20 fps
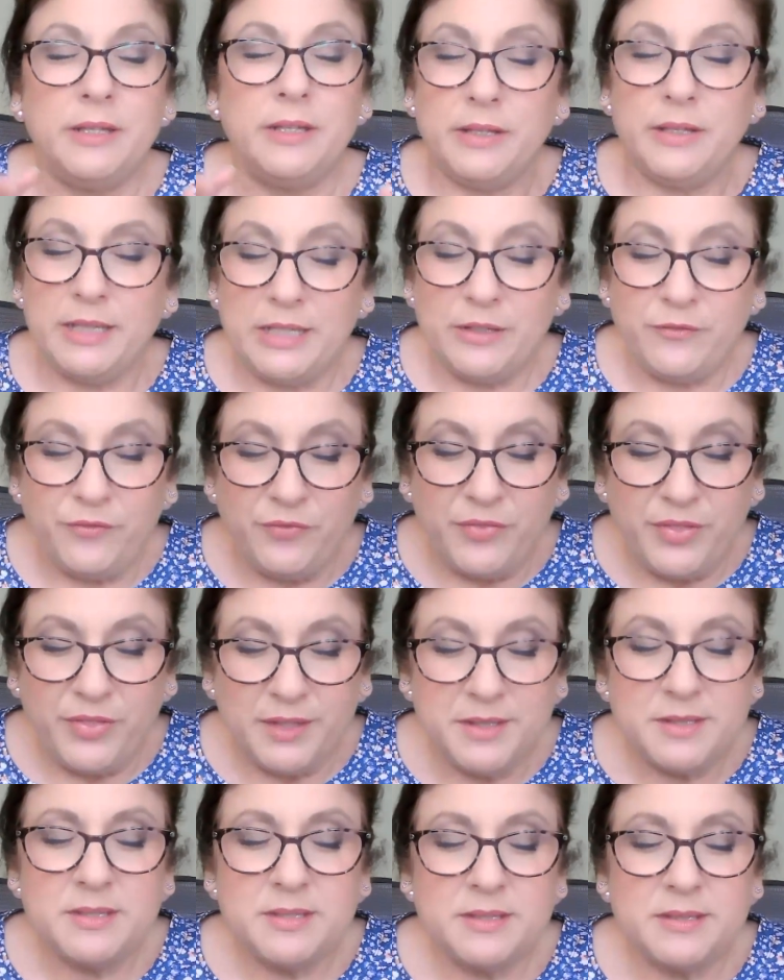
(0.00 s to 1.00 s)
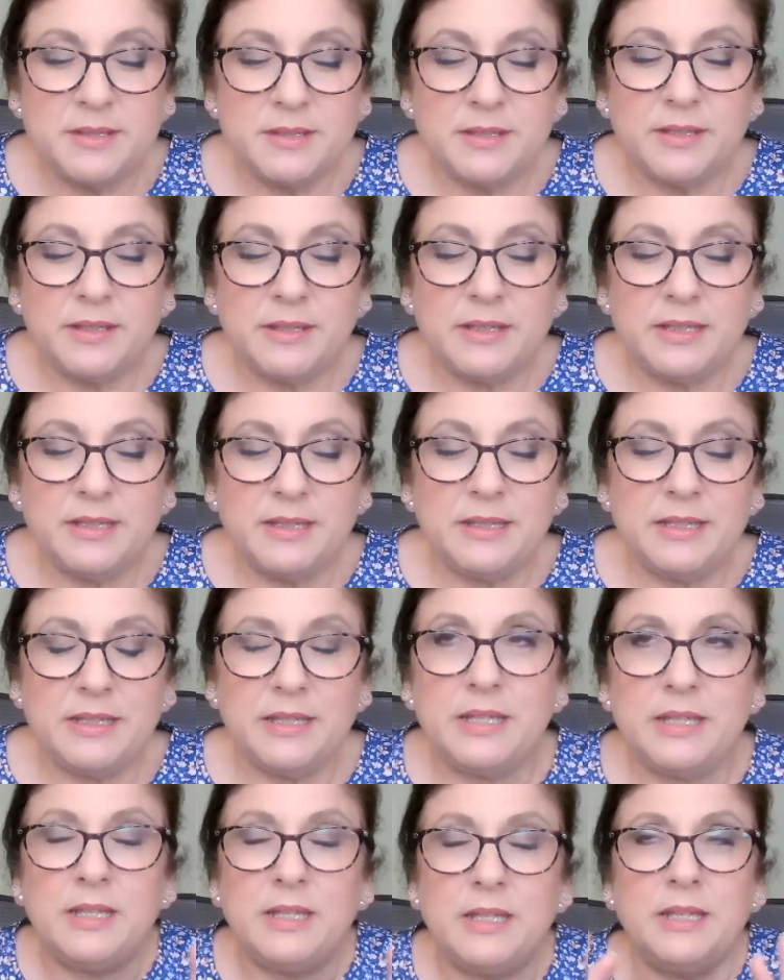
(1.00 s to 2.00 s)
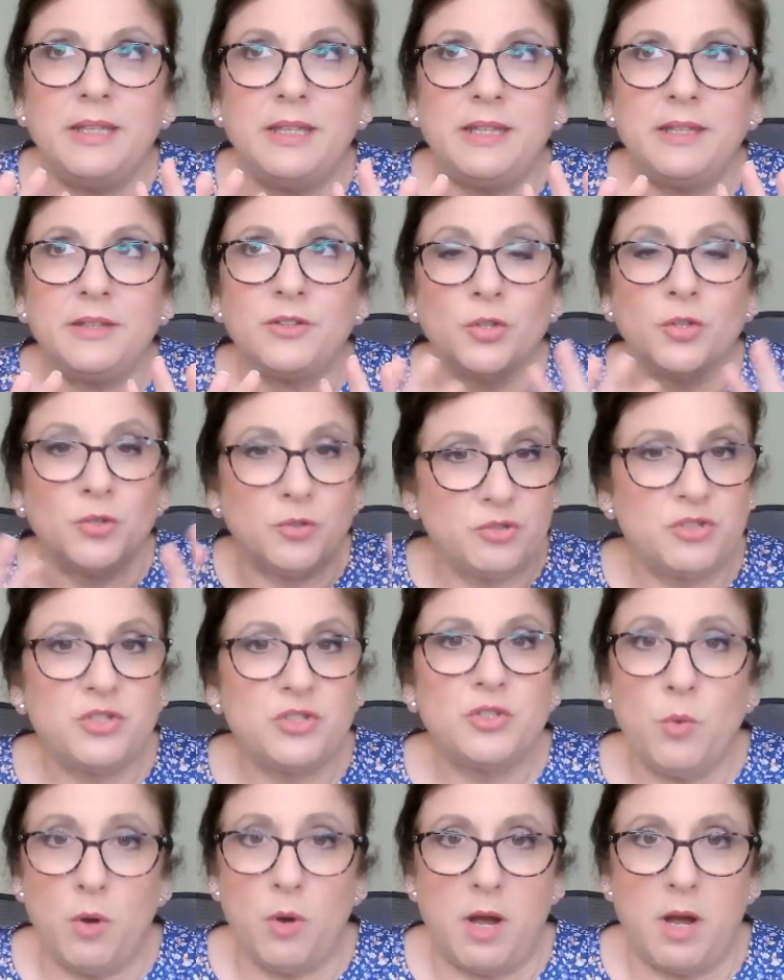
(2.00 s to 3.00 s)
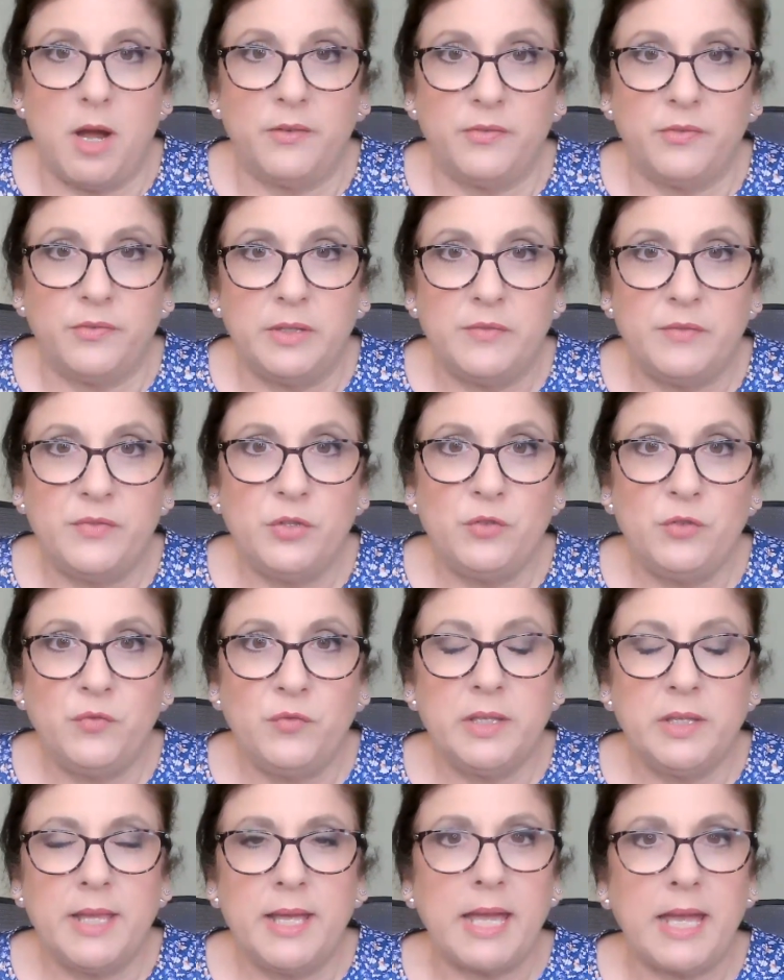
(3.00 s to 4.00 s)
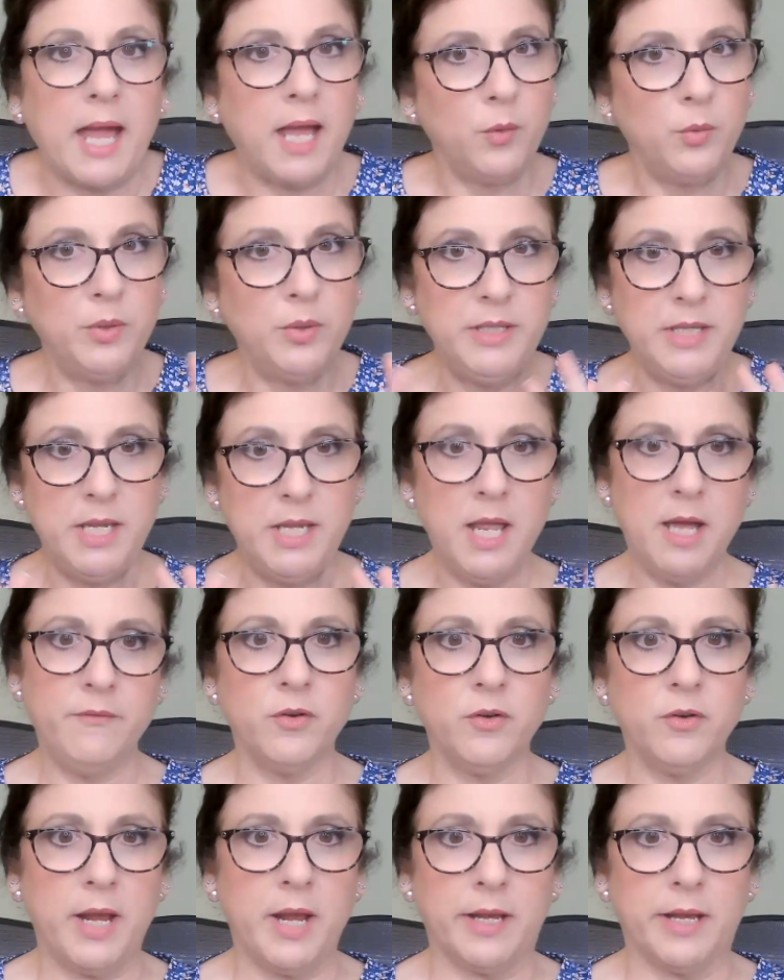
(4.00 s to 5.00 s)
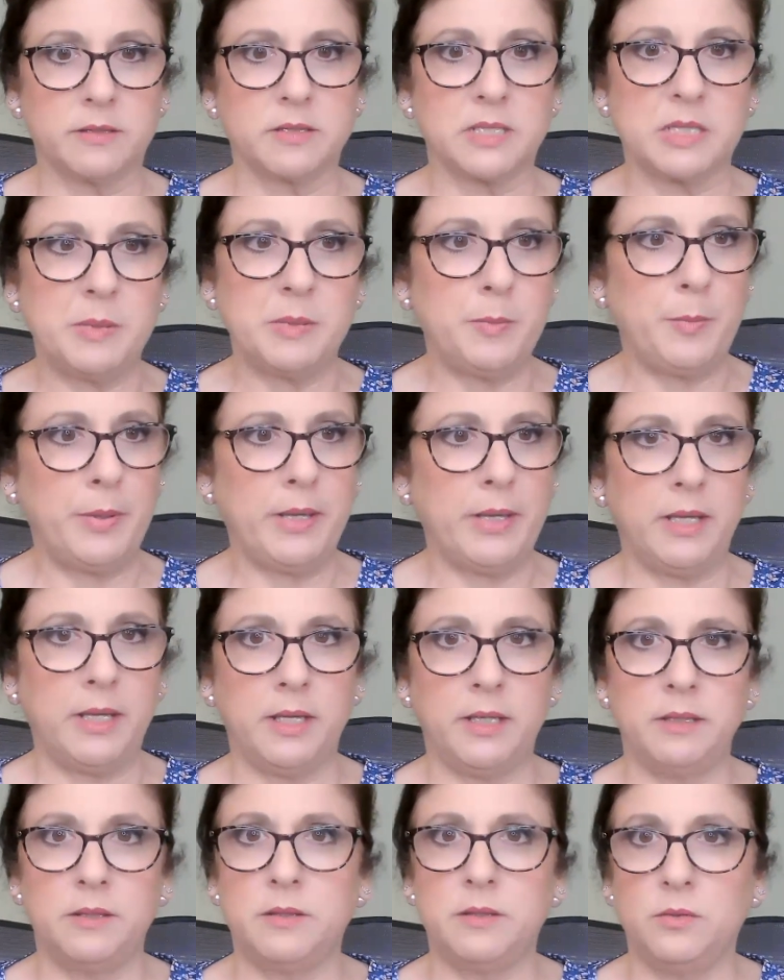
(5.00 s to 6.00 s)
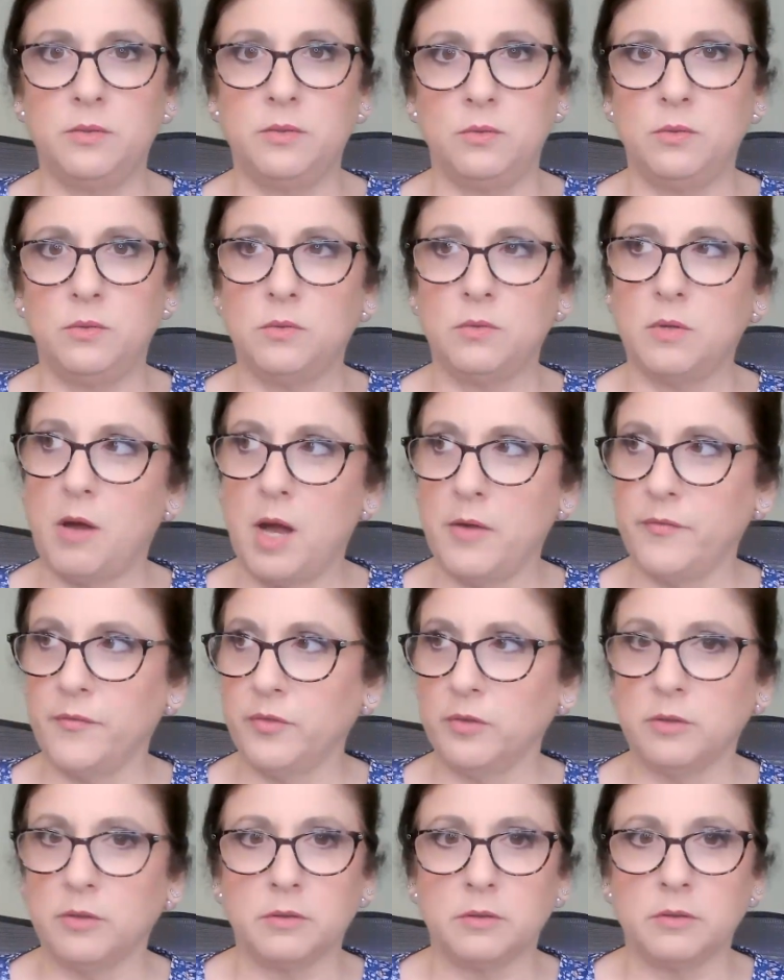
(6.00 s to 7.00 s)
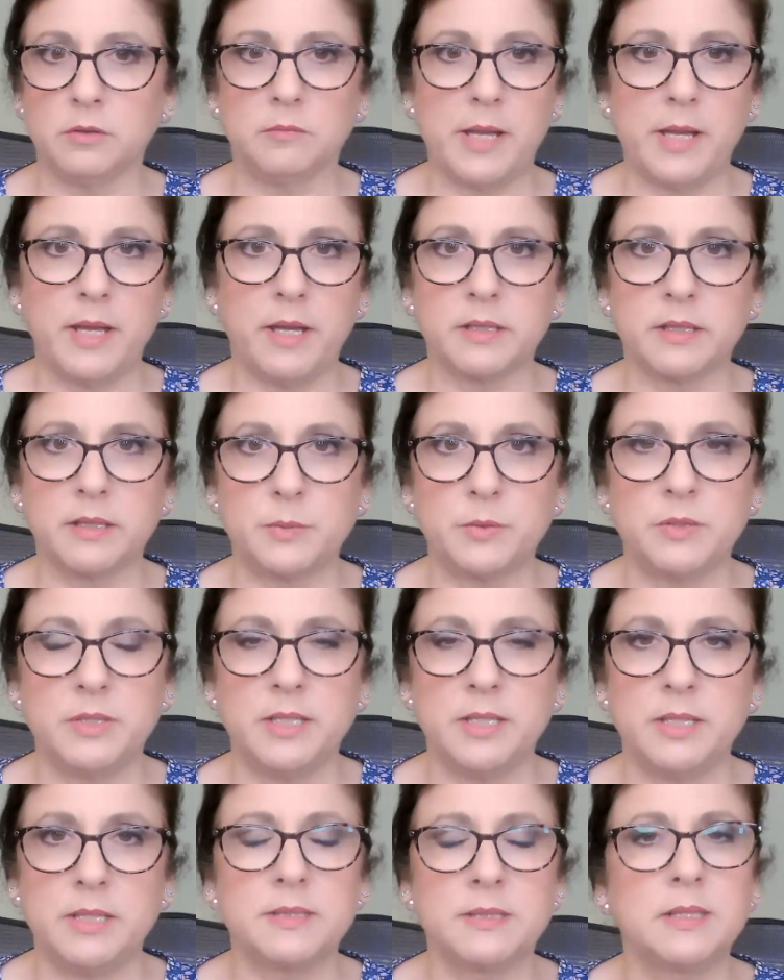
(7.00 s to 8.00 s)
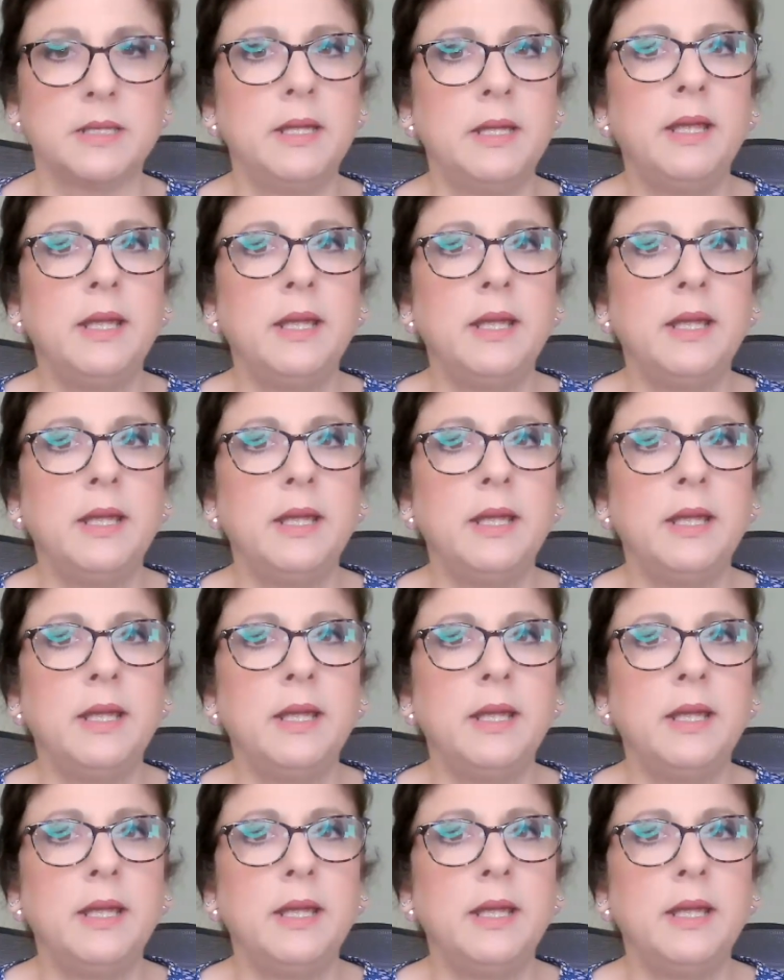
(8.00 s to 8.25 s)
If this turns you off, if you feel like I would never ask to be paid to offer my expertise,